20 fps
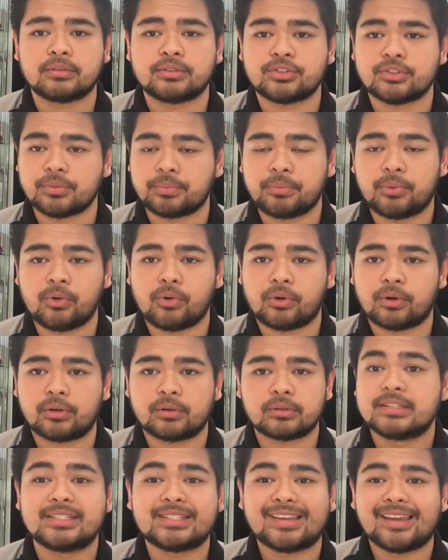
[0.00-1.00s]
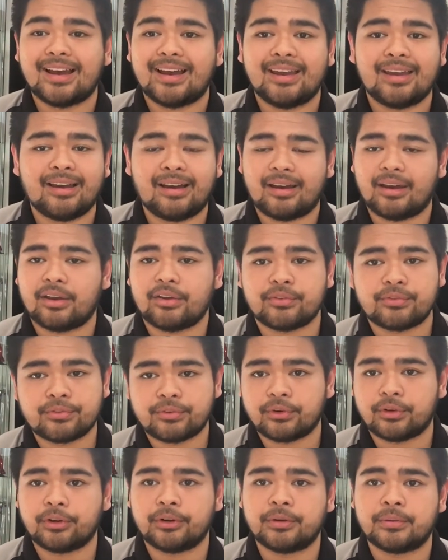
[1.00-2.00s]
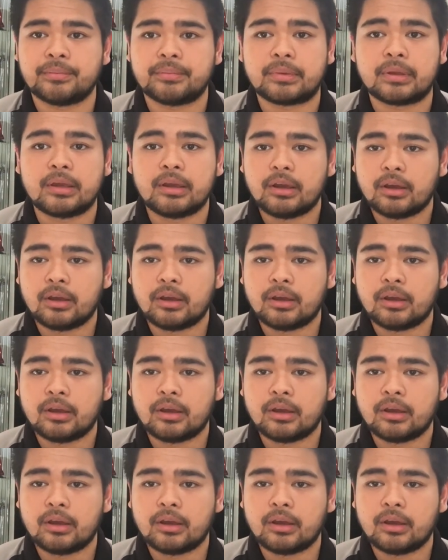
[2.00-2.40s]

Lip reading: support sky high from